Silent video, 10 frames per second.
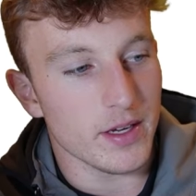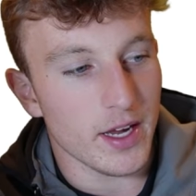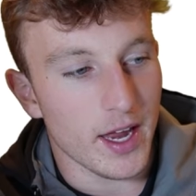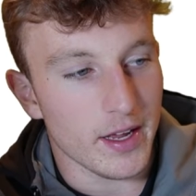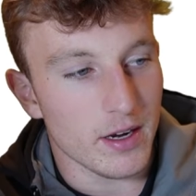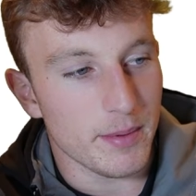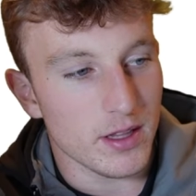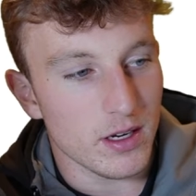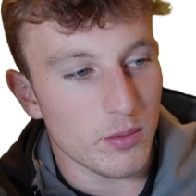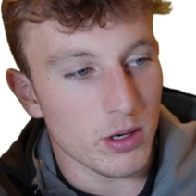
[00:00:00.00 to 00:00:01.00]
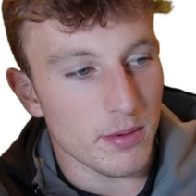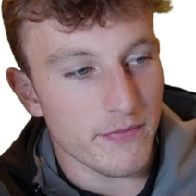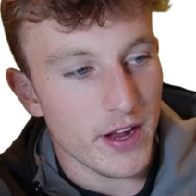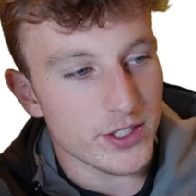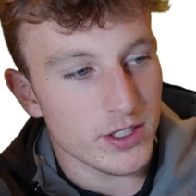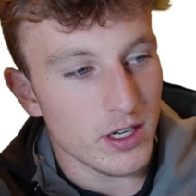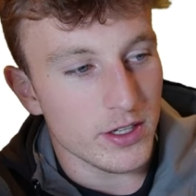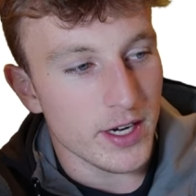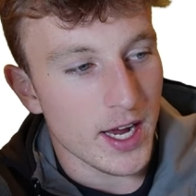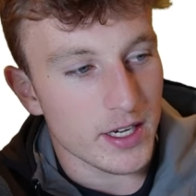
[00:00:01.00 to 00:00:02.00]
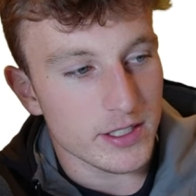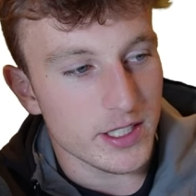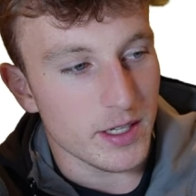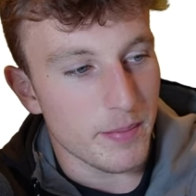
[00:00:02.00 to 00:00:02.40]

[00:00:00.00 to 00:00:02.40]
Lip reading: again, going to be a little more professional. You're not going to see a